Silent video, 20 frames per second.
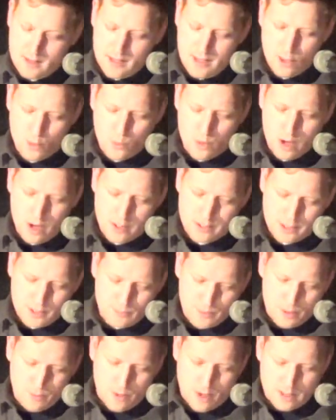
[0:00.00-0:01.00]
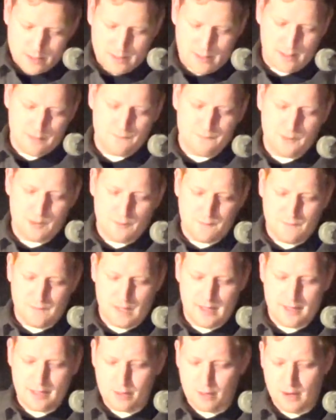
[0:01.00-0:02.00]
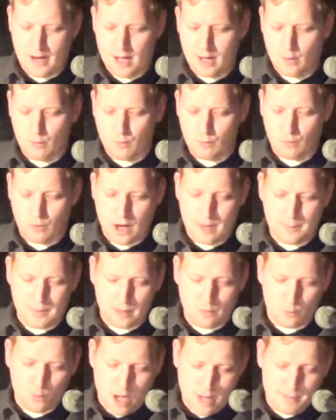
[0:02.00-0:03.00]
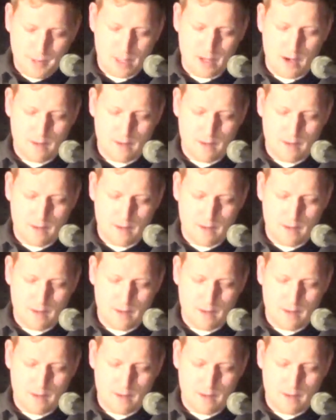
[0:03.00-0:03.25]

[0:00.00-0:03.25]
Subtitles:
It worked, and we walked in a few feet. Craig, wiping